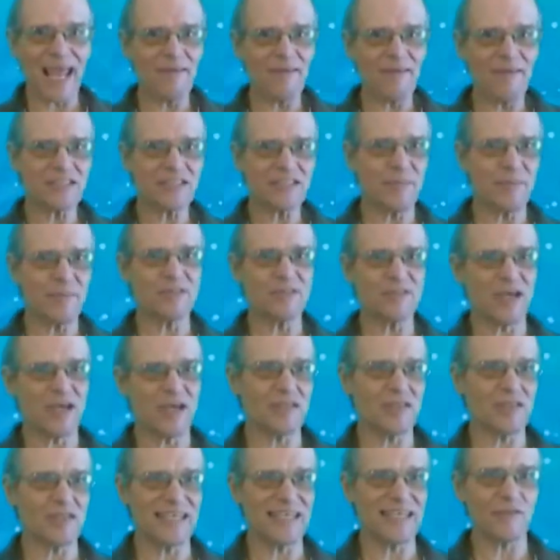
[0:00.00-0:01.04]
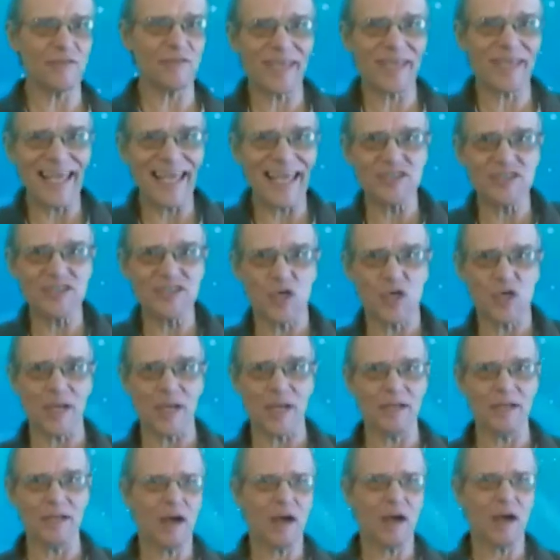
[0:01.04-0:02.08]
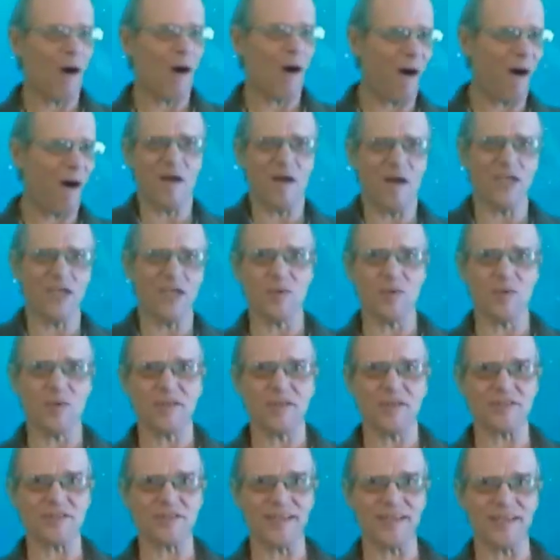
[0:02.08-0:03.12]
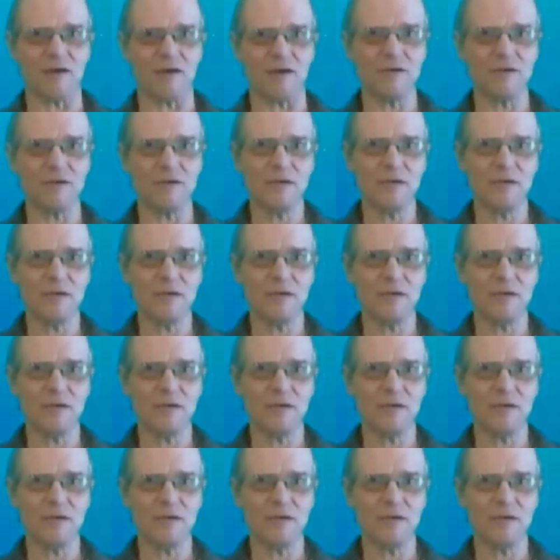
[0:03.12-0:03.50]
Every time you tell yourself you can't do it, argue with yourself.